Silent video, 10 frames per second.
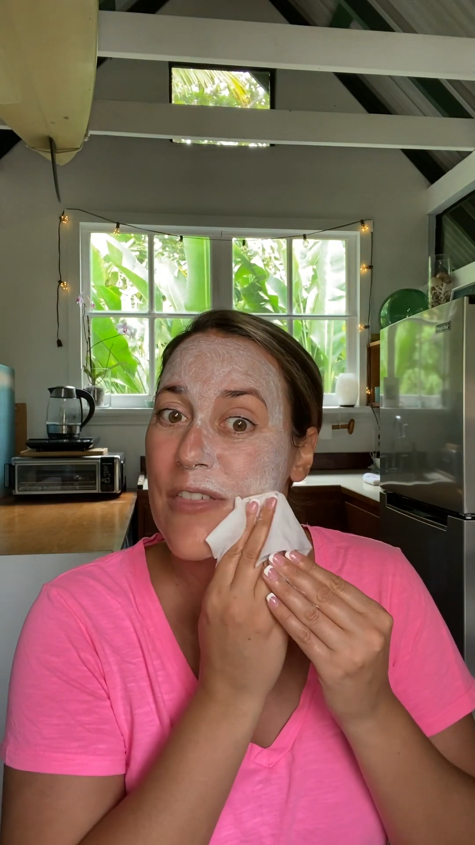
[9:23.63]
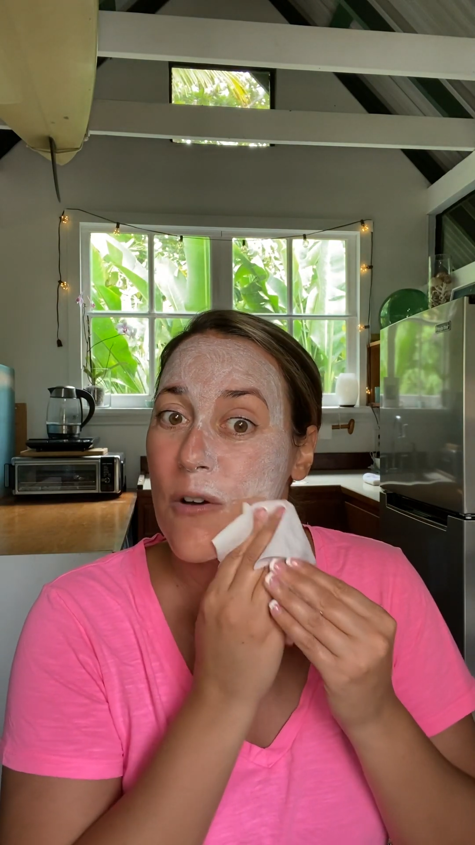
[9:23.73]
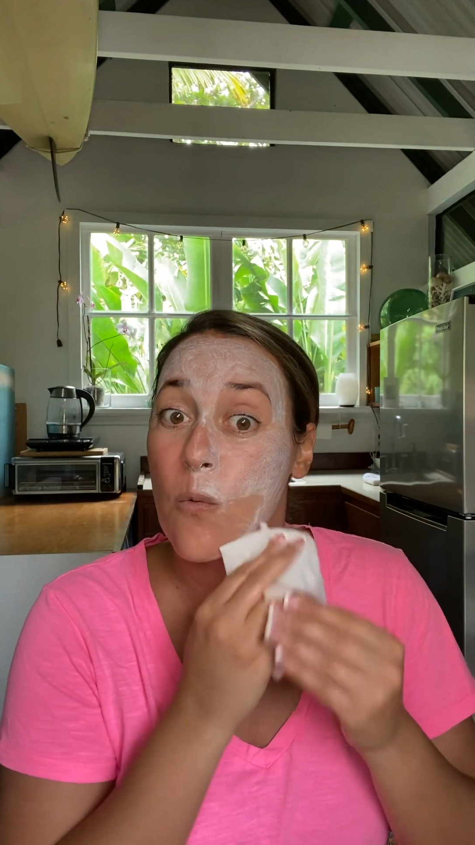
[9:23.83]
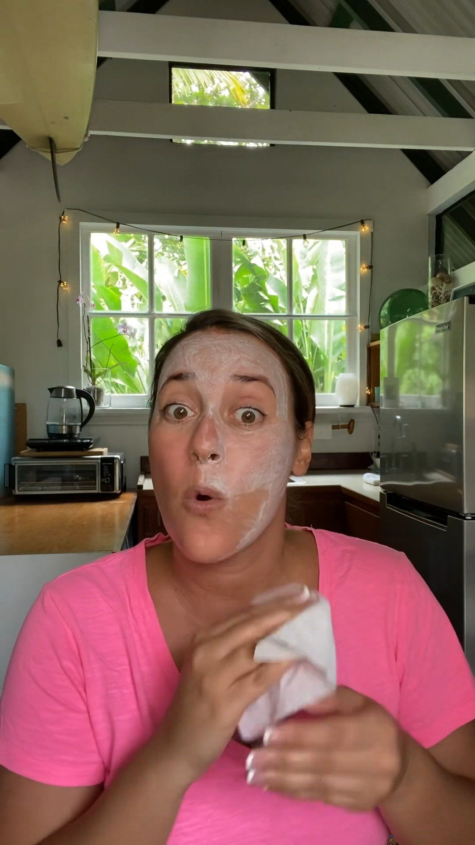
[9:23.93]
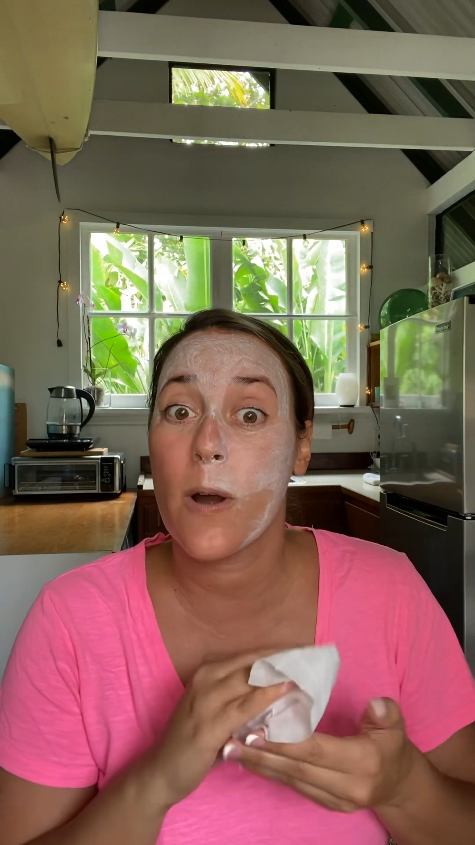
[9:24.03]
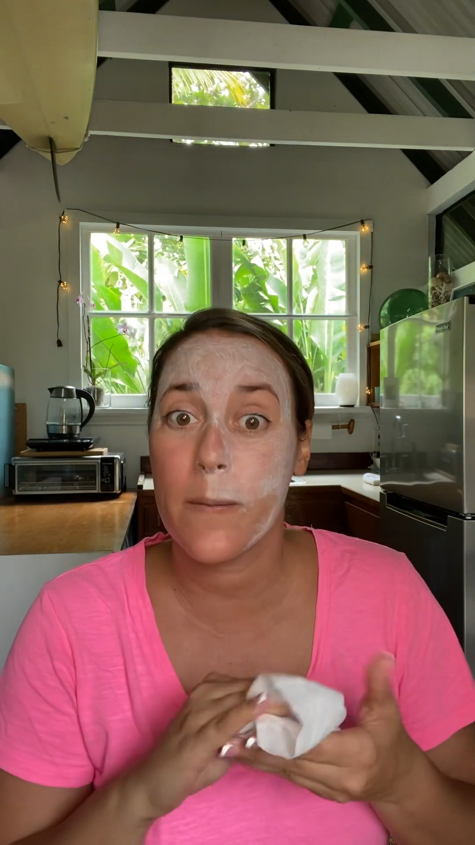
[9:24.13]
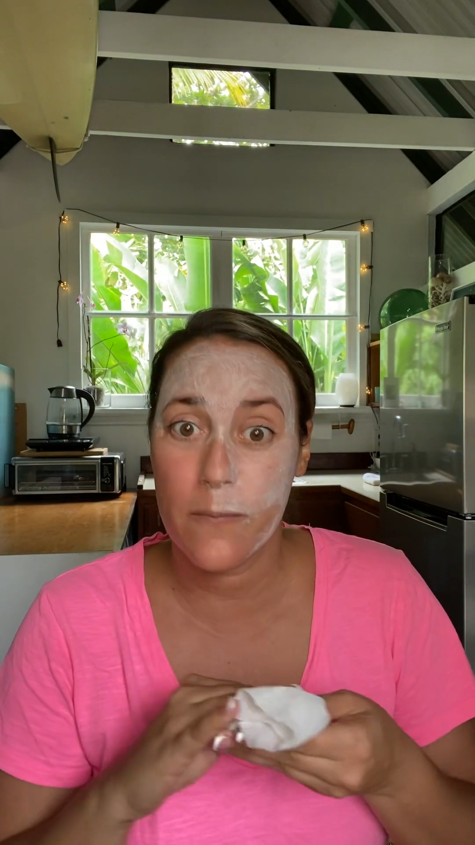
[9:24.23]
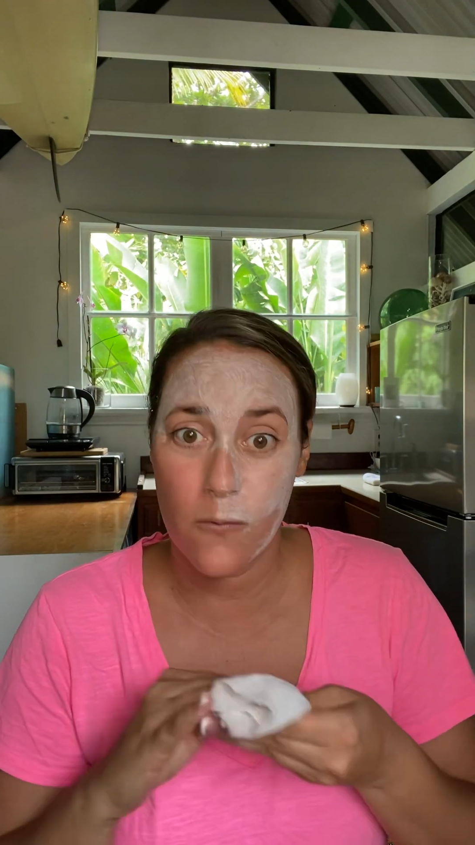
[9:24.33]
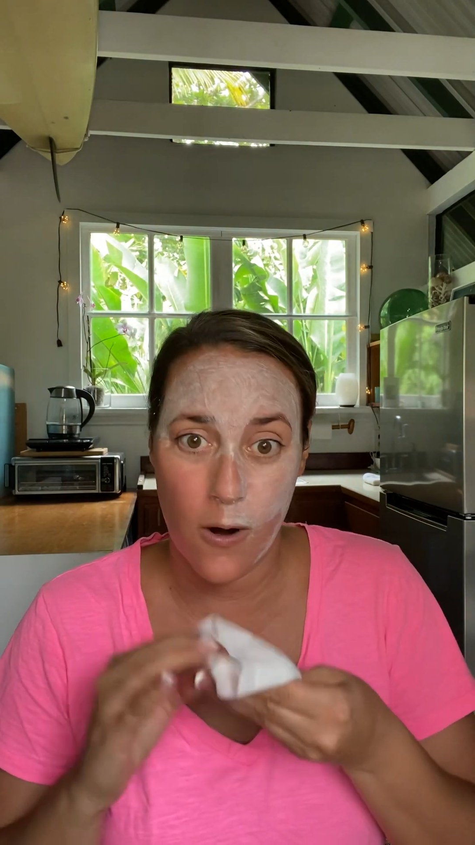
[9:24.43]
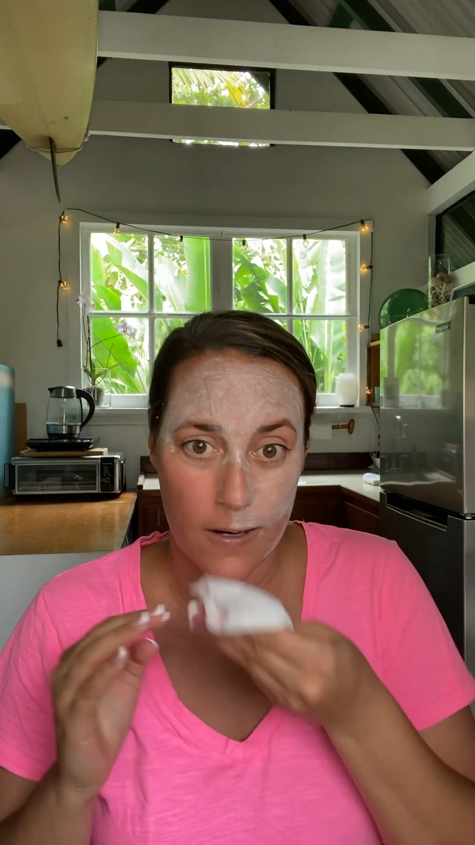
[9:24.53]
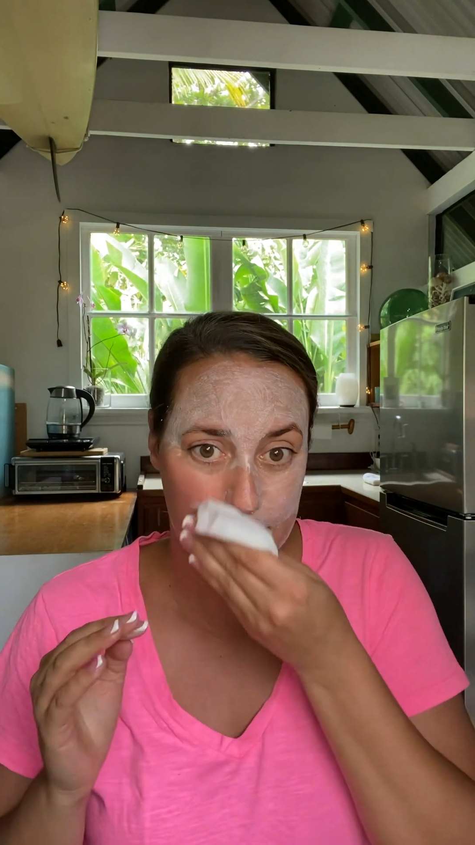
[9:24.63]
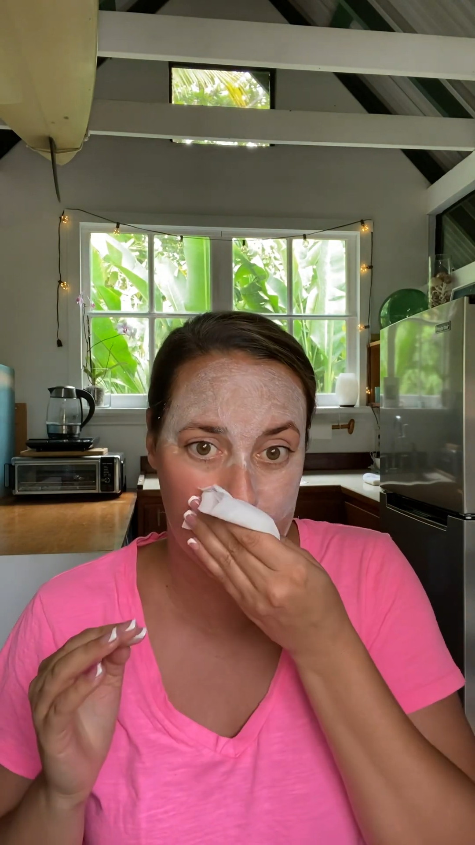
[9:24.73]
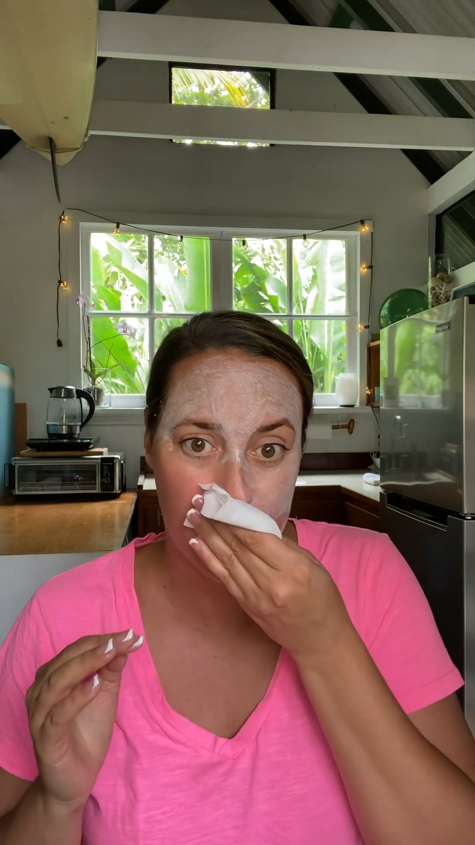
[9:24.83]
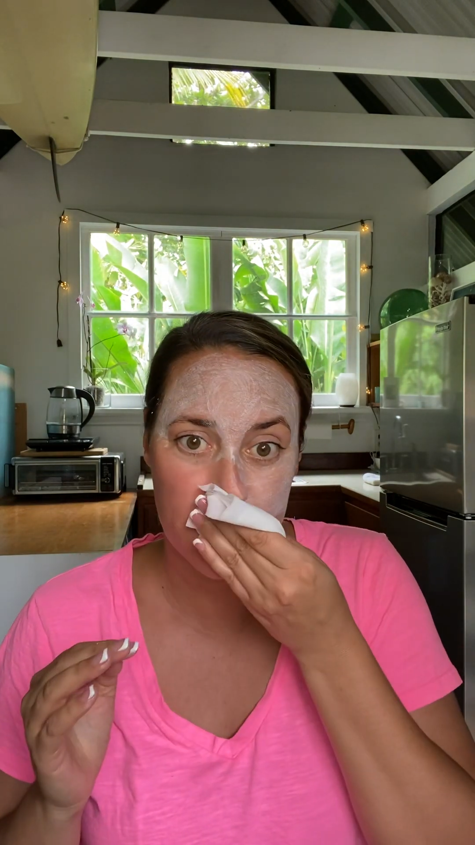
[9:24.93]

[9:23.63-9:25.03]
a warm washcloth.